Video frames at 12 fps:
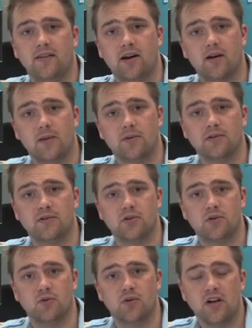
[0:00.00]
they are able
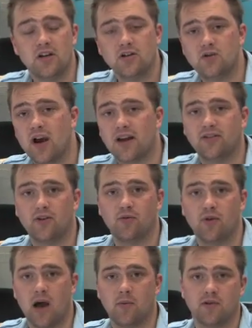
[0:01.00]
to track their
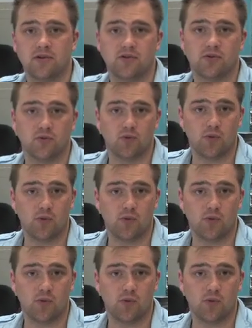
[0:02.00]
robbers through